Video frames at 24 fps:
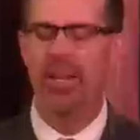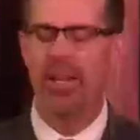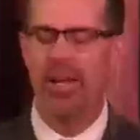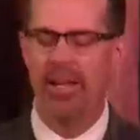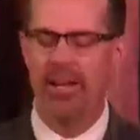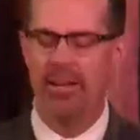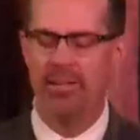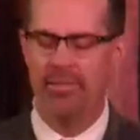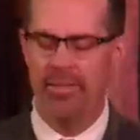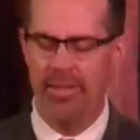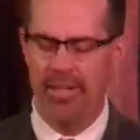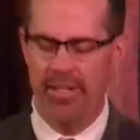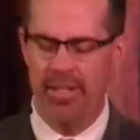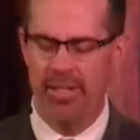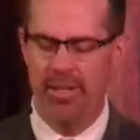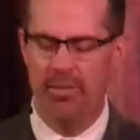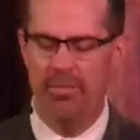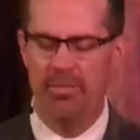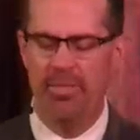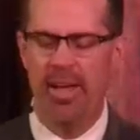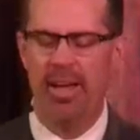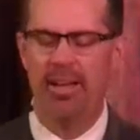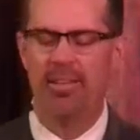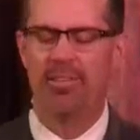in light of it, it
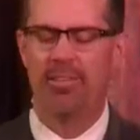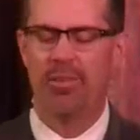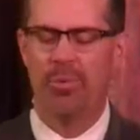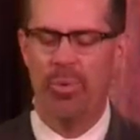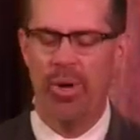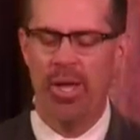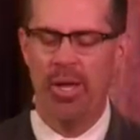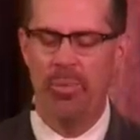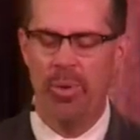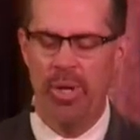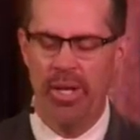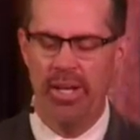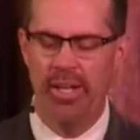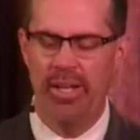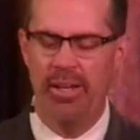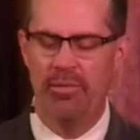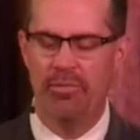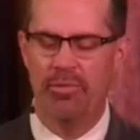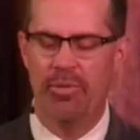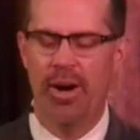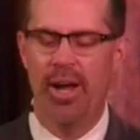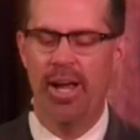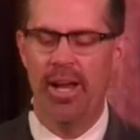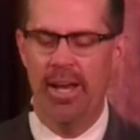affects the way we
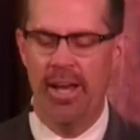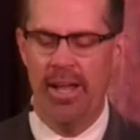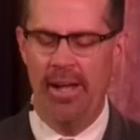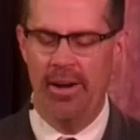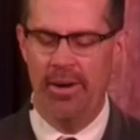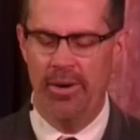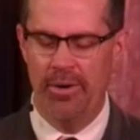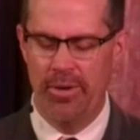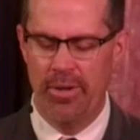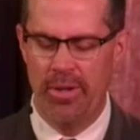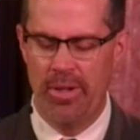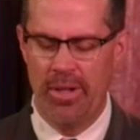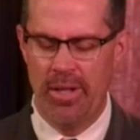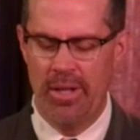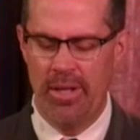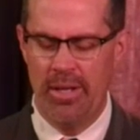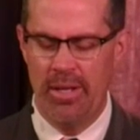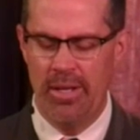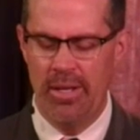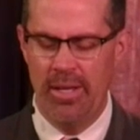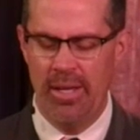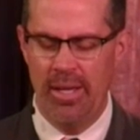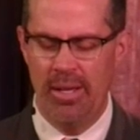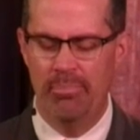live right now.
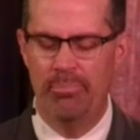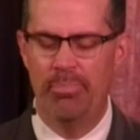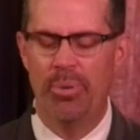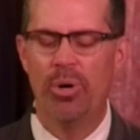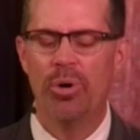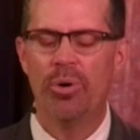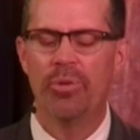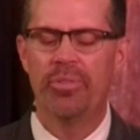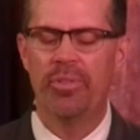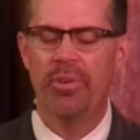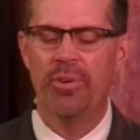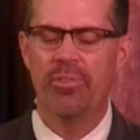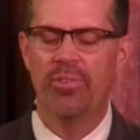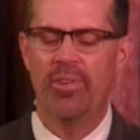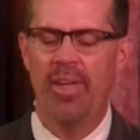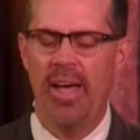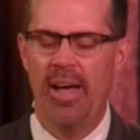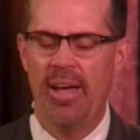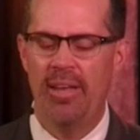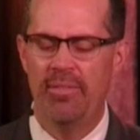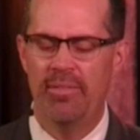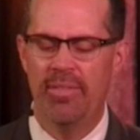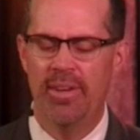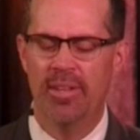And both those
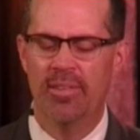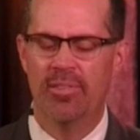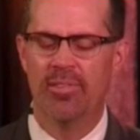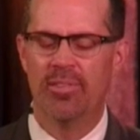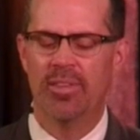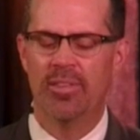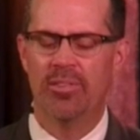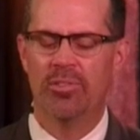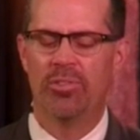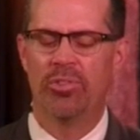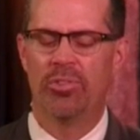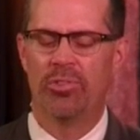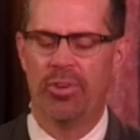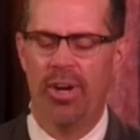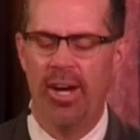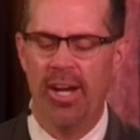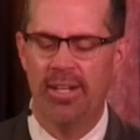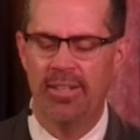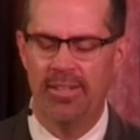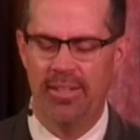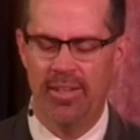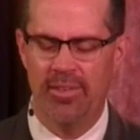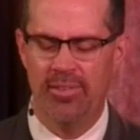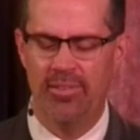Advents
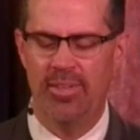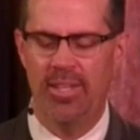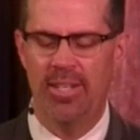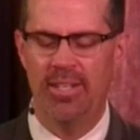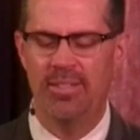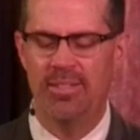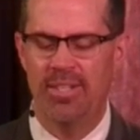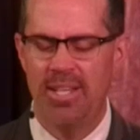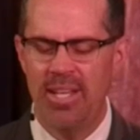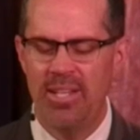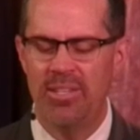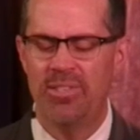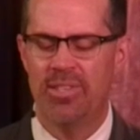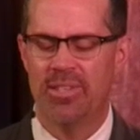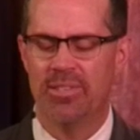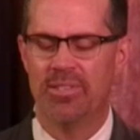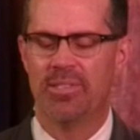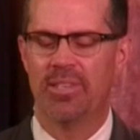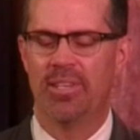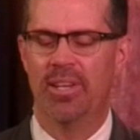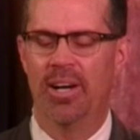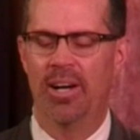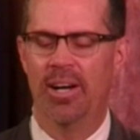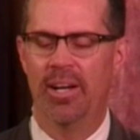instruct us, they teach
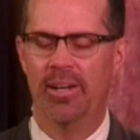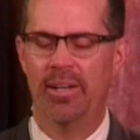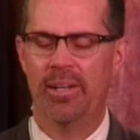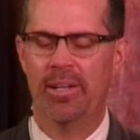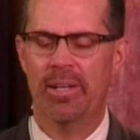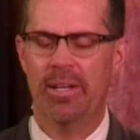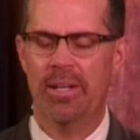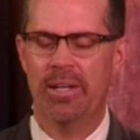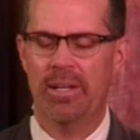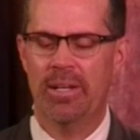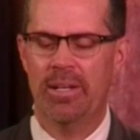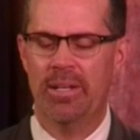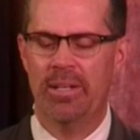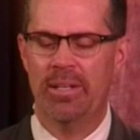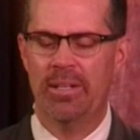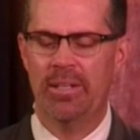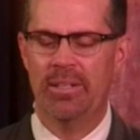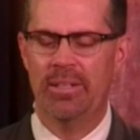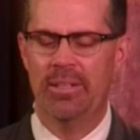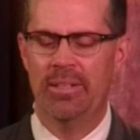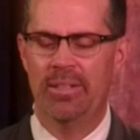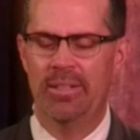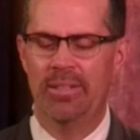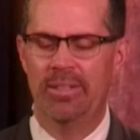us, God,
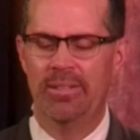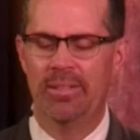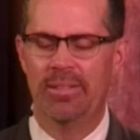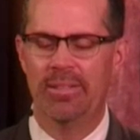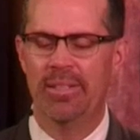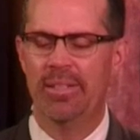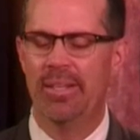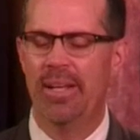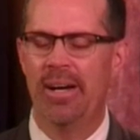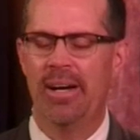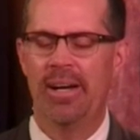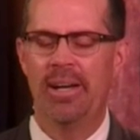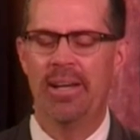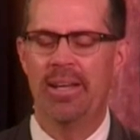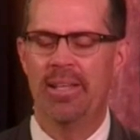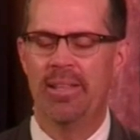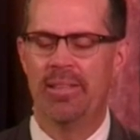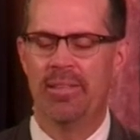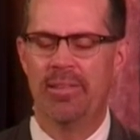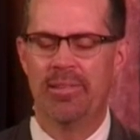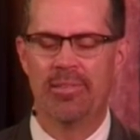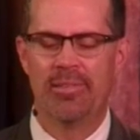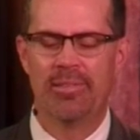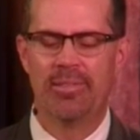to
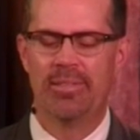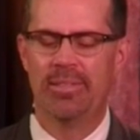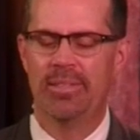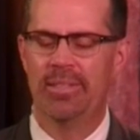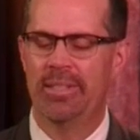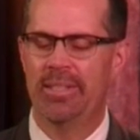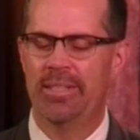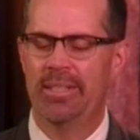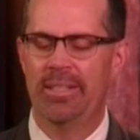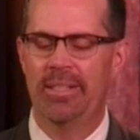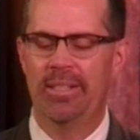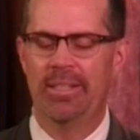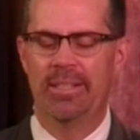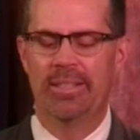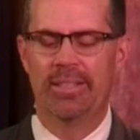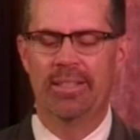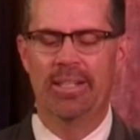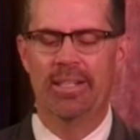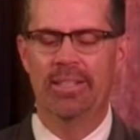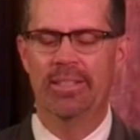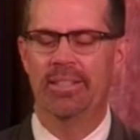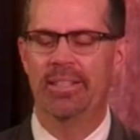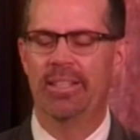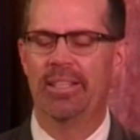deny this
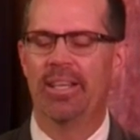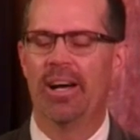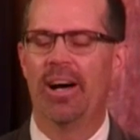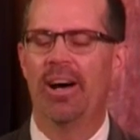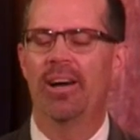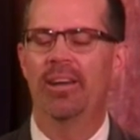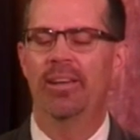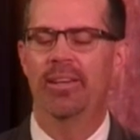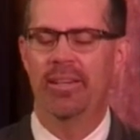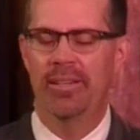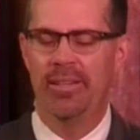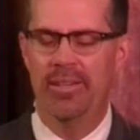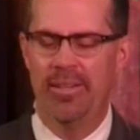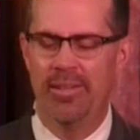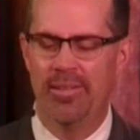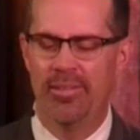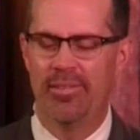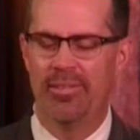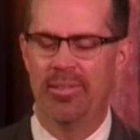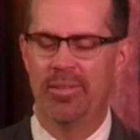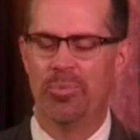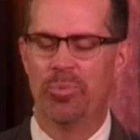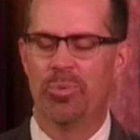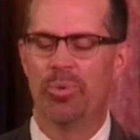
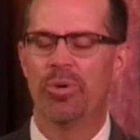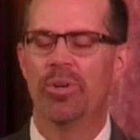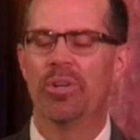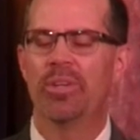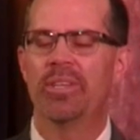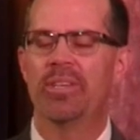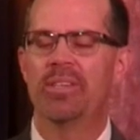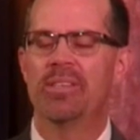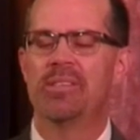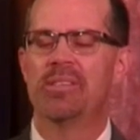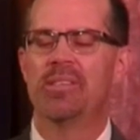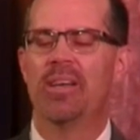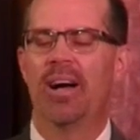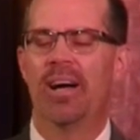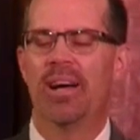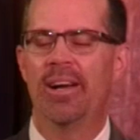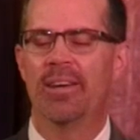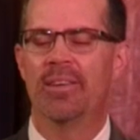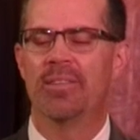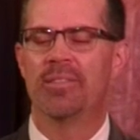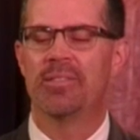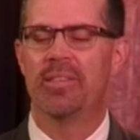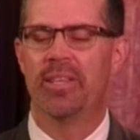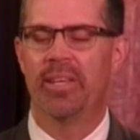ungodliness and worldly
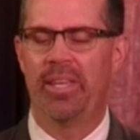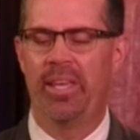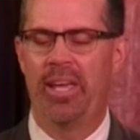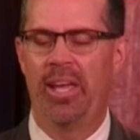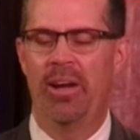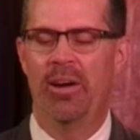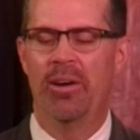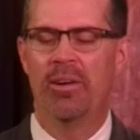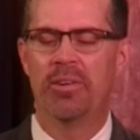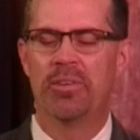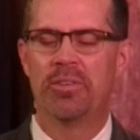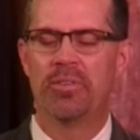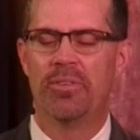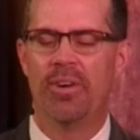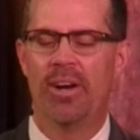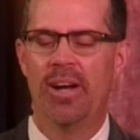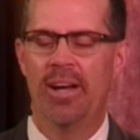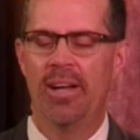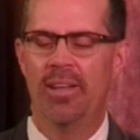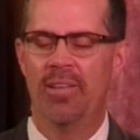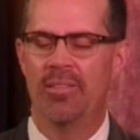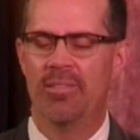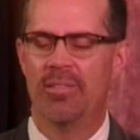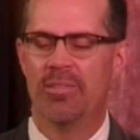desires that
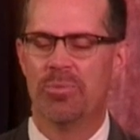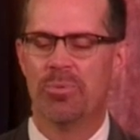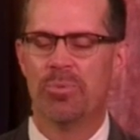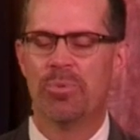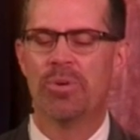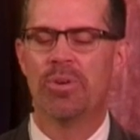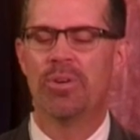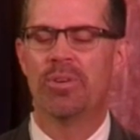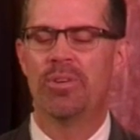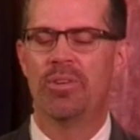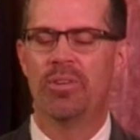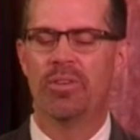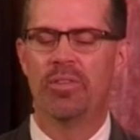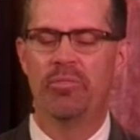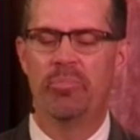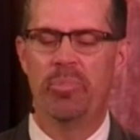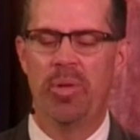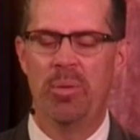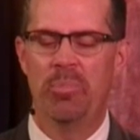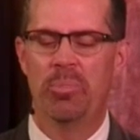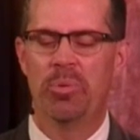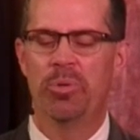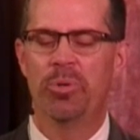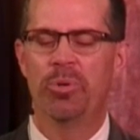characterize the world
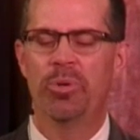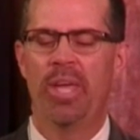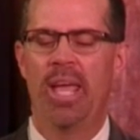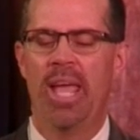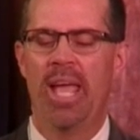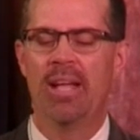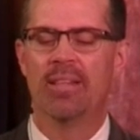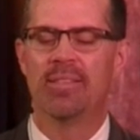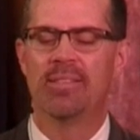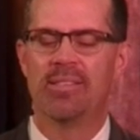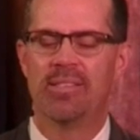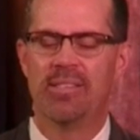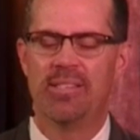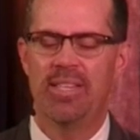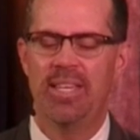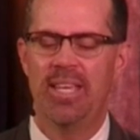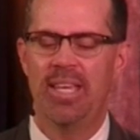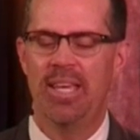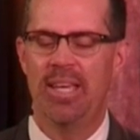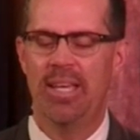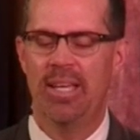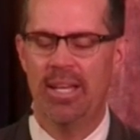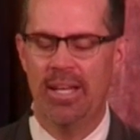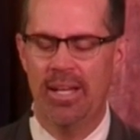of people who can't
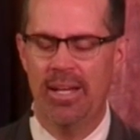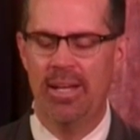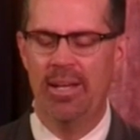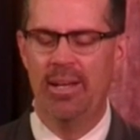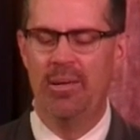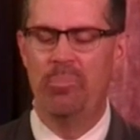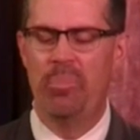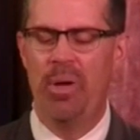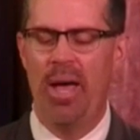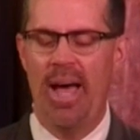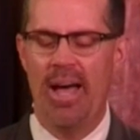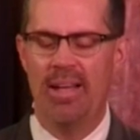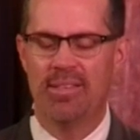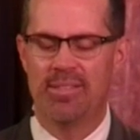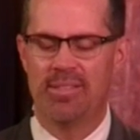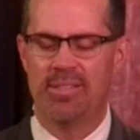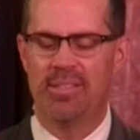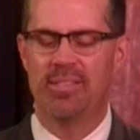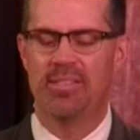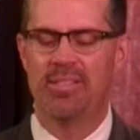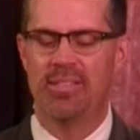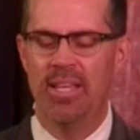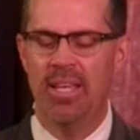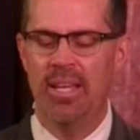see
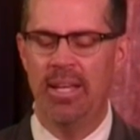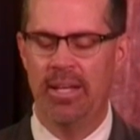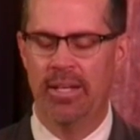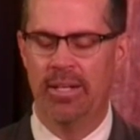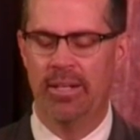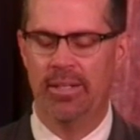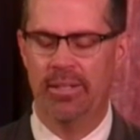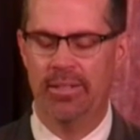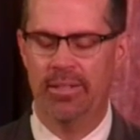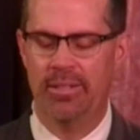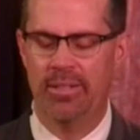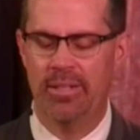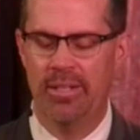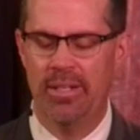past the scene.